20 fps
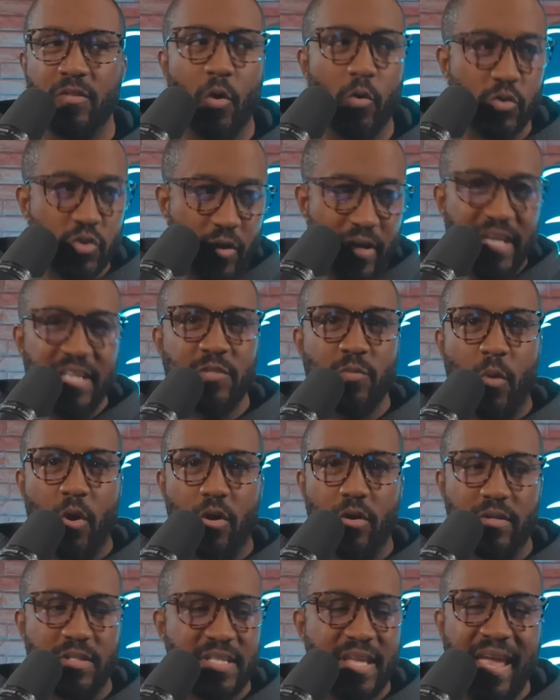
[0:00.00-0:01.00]
Those are his
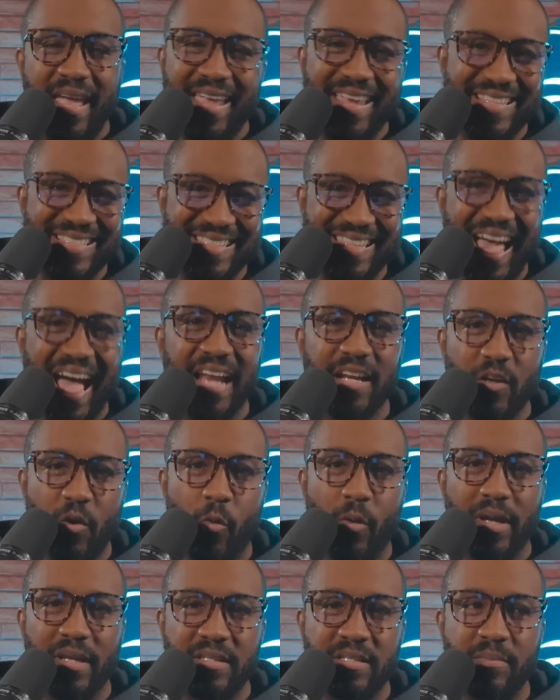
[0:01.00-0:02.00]
words. He's
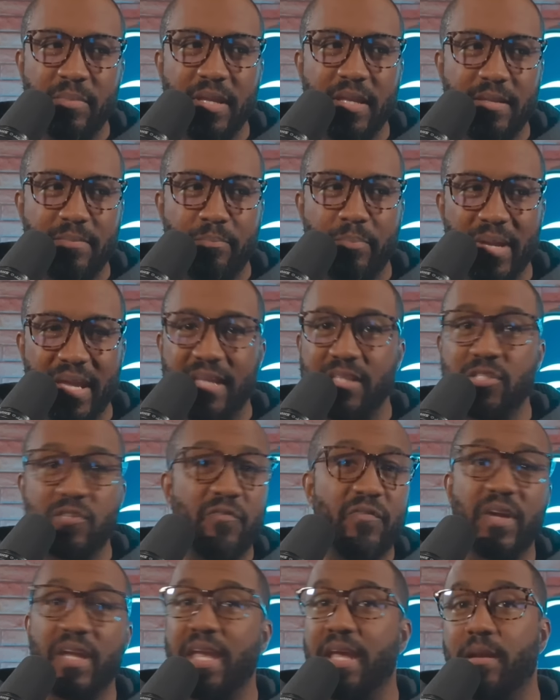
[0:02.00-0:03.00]
not going to be
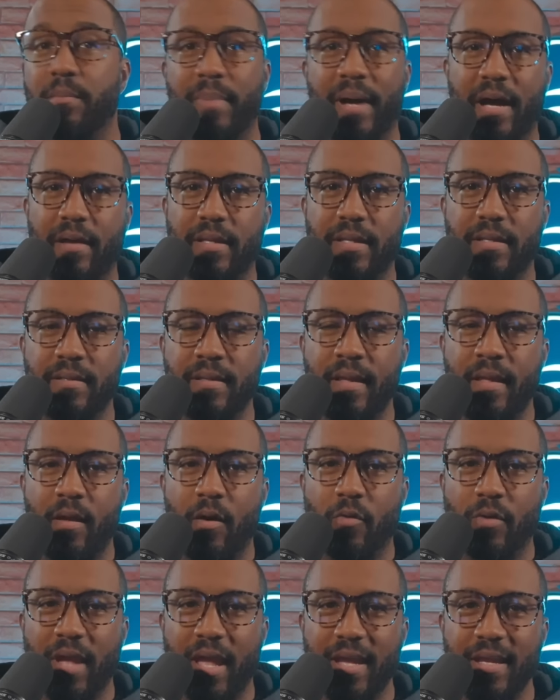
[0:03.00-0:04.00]
benched. Forget about it.
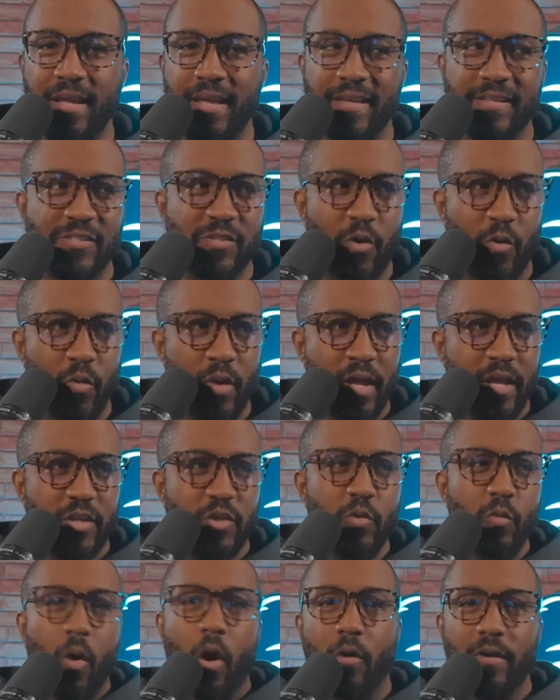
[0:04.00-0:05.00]
Okay. So
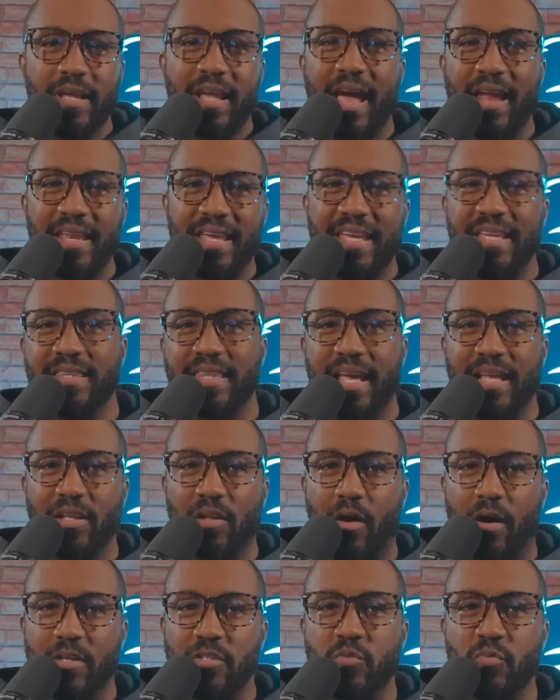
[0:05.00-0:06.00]
you already got to eat
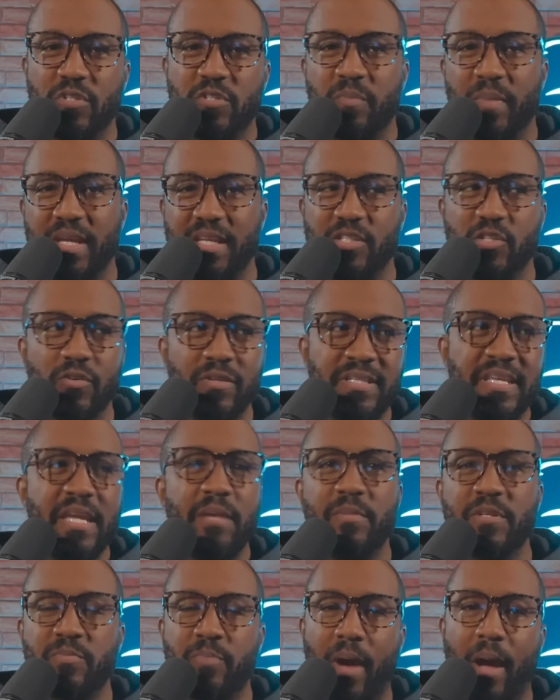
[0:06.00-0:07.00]
that loss, which means your
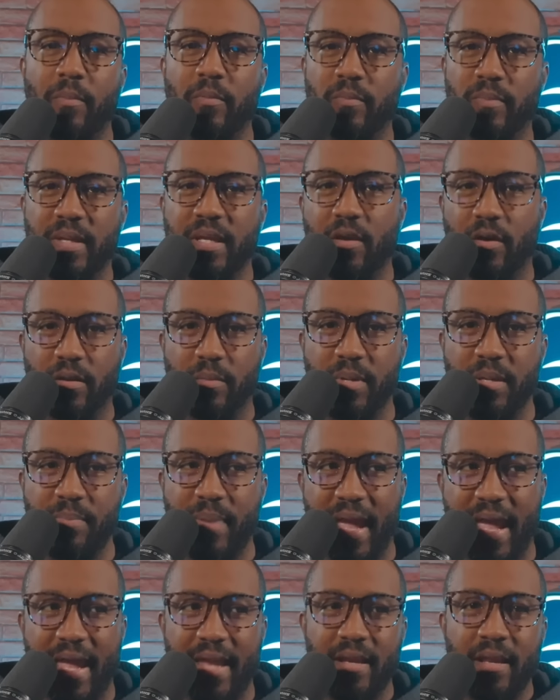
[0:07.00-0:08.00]
team is probably going to
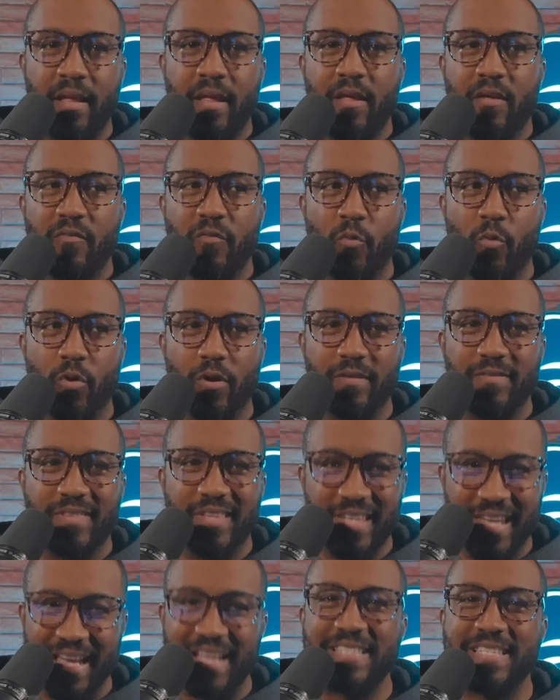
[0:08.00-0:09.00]
be bad for
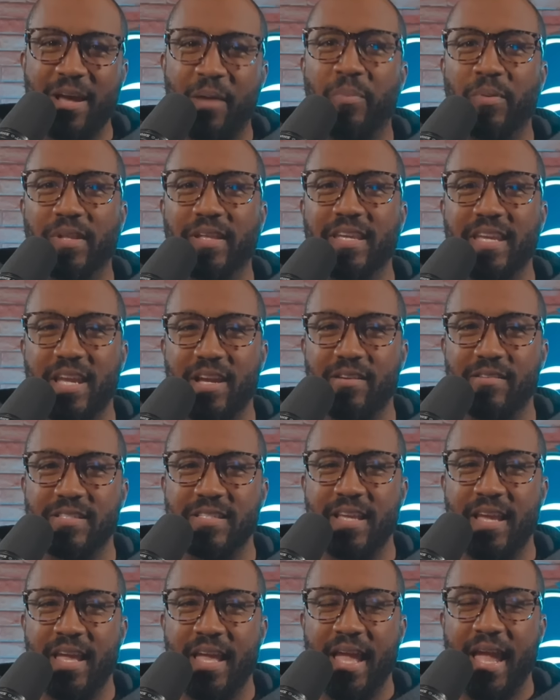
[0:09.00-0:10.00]
the next couple of
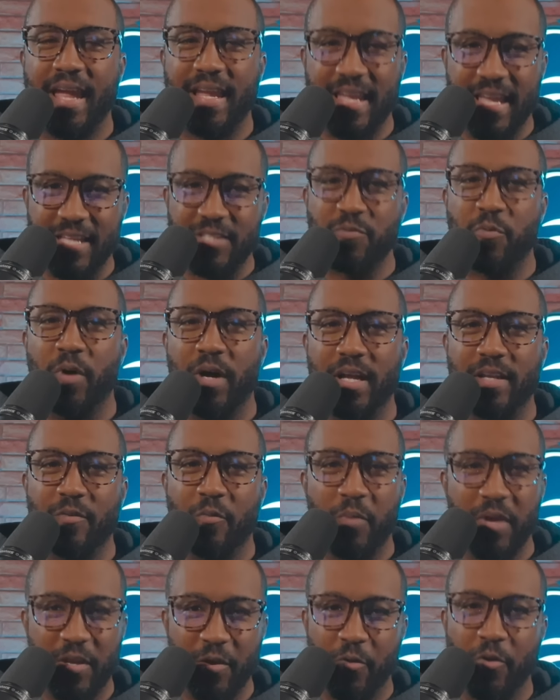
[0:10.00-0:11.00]
years. And guess
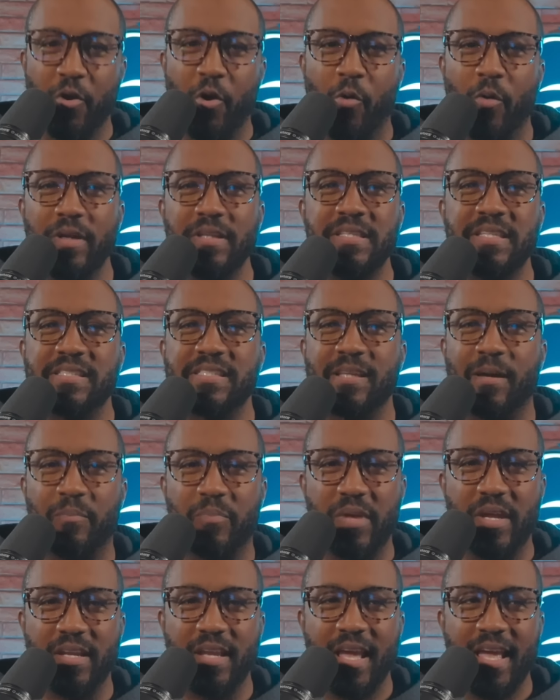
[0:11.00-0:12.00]
what? we going to go into
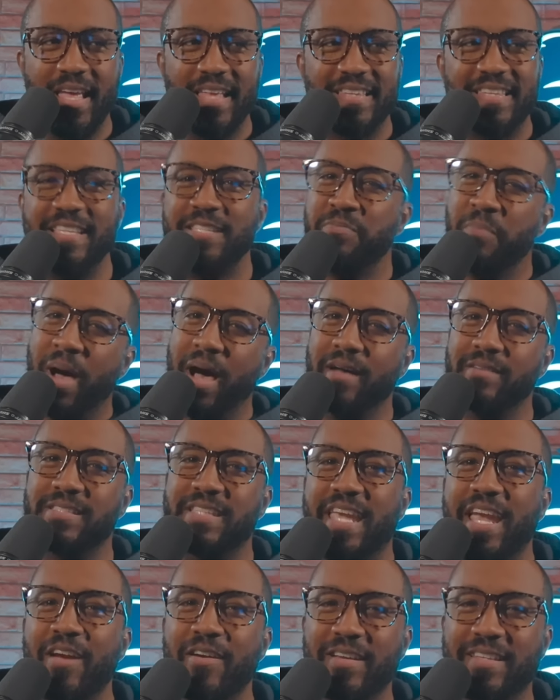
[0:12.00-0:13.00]
something. This
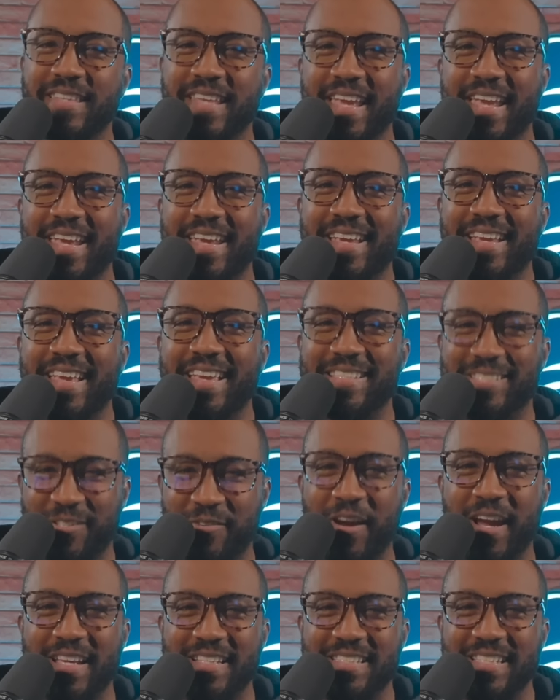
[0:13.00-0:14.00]
Miles Garrett thing
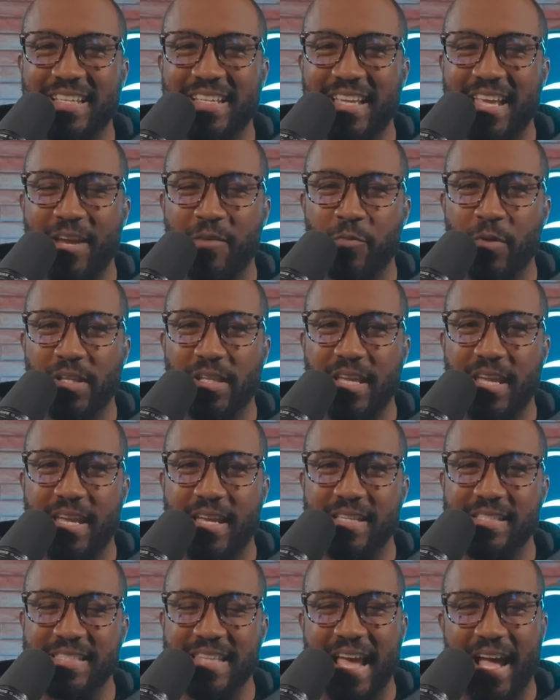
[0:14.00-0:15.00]
is crazy. It
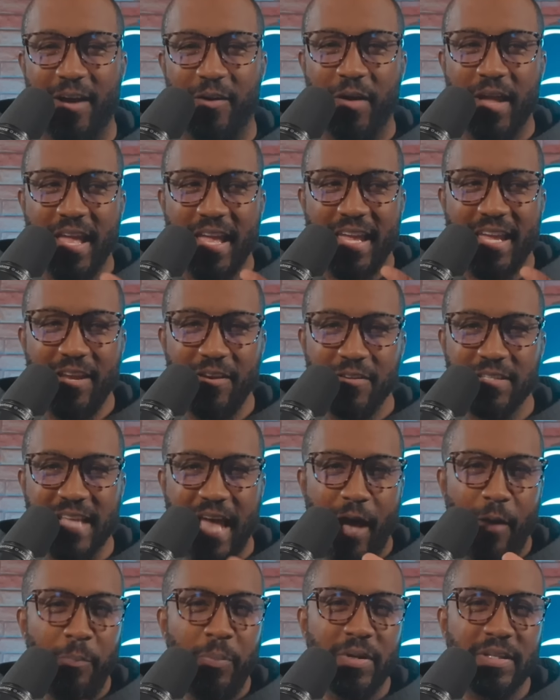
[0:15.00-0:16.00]
really is. Now,
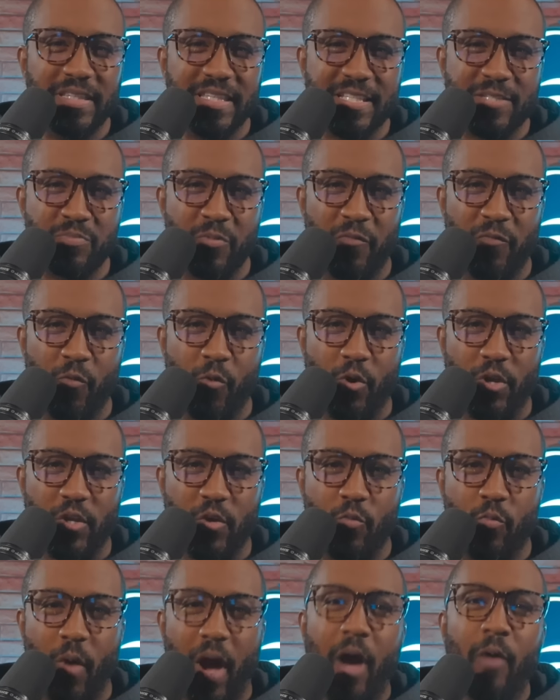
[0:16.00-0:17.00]
here's I'll put this
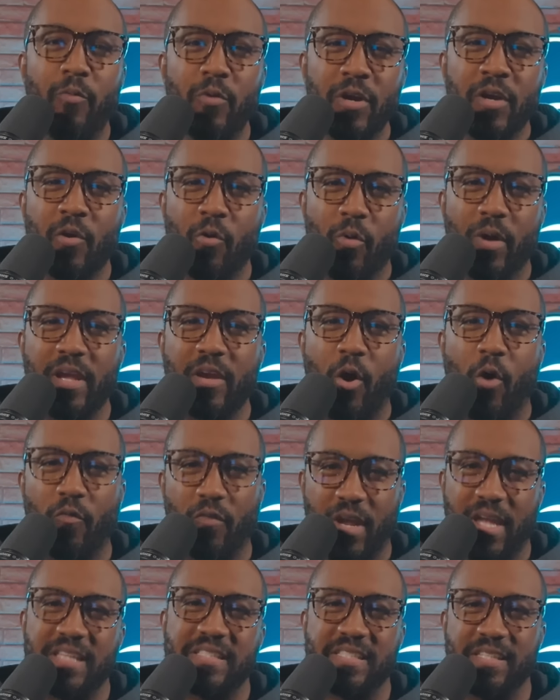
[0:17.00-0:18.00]
before you. While we're going
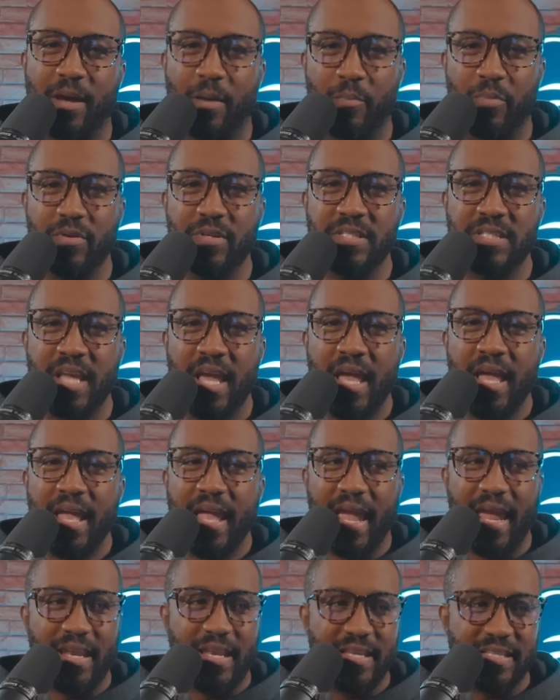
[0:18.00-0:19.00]
over his numbers
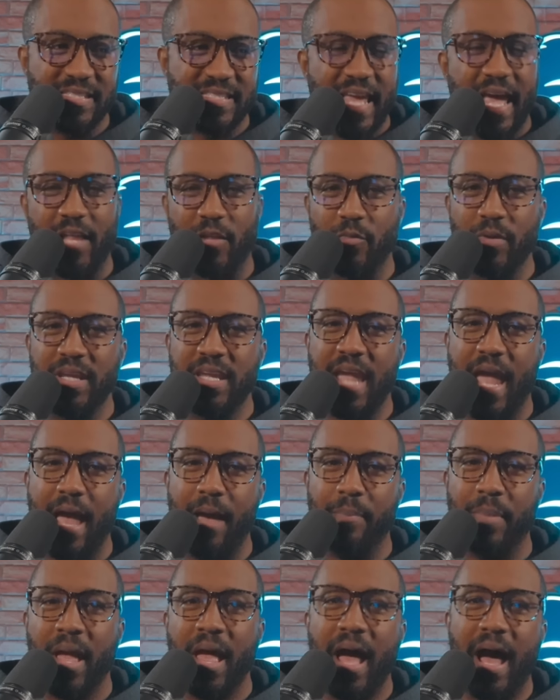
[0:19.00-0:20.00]
and his salary
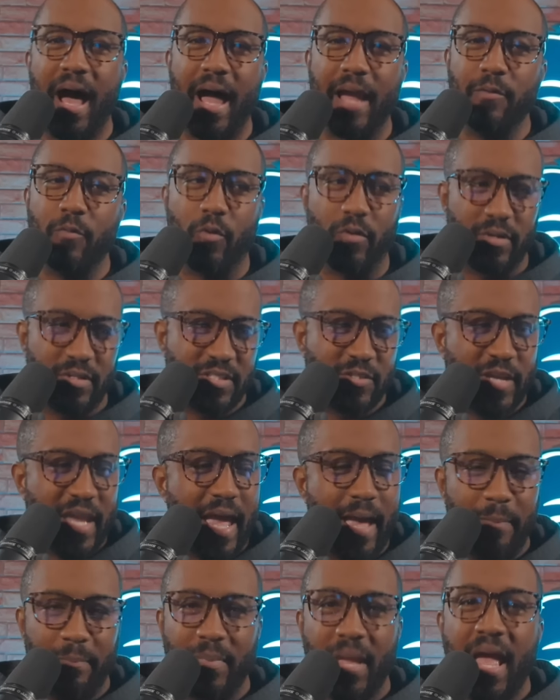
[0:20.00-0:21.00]
cap, I or
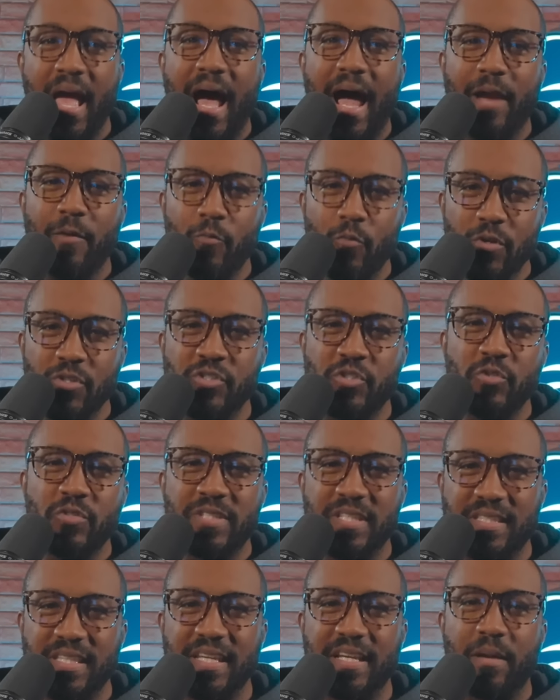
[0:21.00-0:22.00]
cap, I want
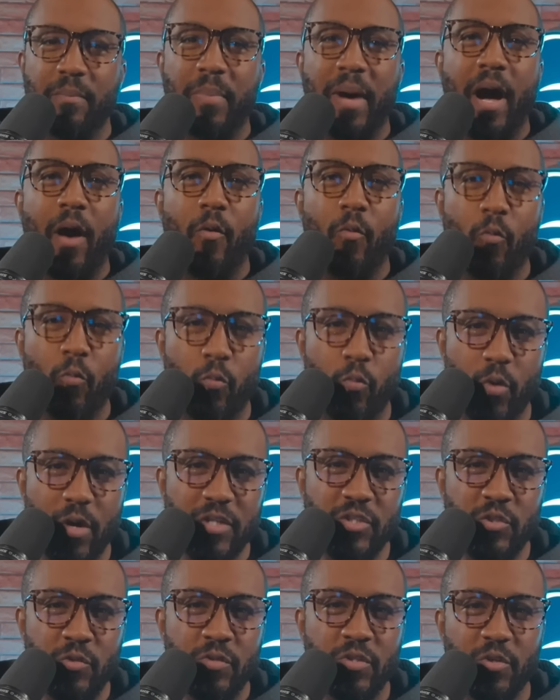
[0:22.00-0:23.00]
you to think about
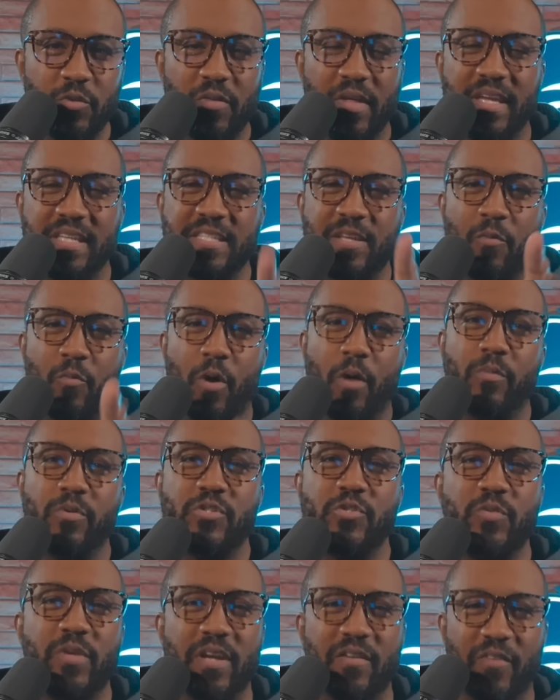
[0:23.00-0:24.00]
would you do this and
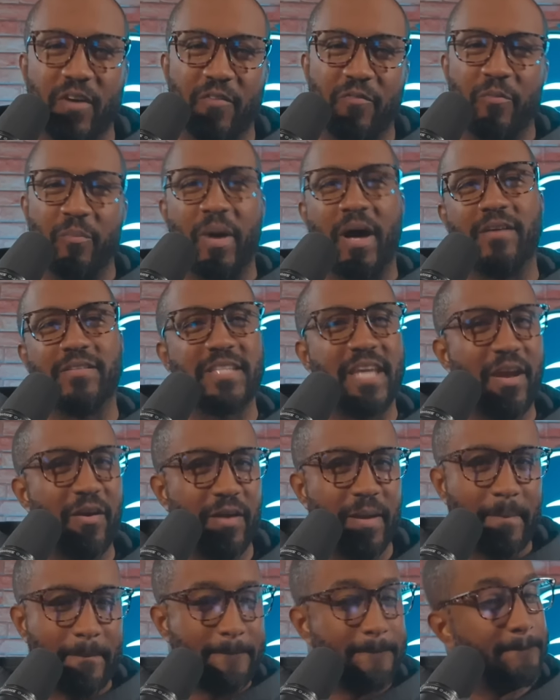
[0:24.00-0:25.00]
what would you give up for Miles
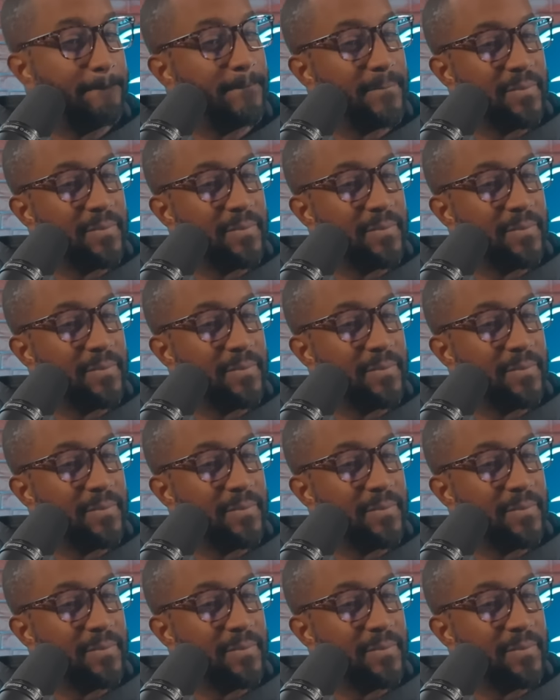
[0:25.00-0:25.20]
Garrett?